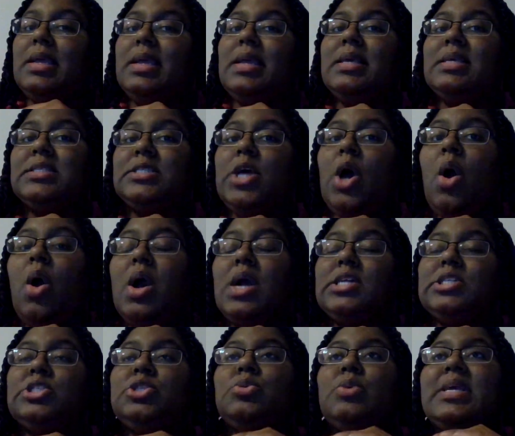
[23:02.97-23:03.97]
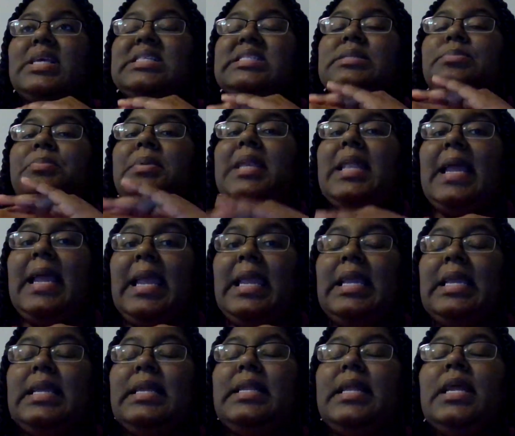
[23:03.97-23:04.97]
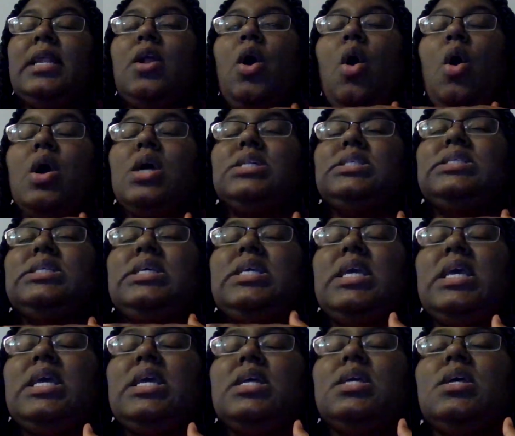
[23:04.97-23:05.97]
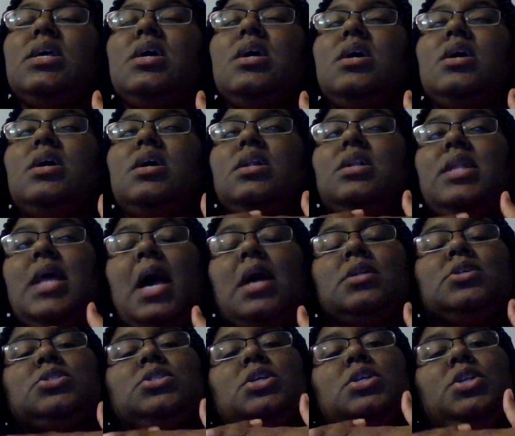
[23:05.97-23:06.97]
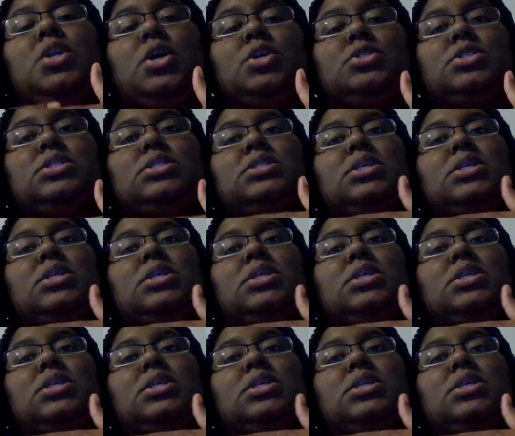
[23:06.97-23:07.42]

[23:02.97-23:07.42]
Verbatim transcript: it's hard to explain and hard to get doctors and nurses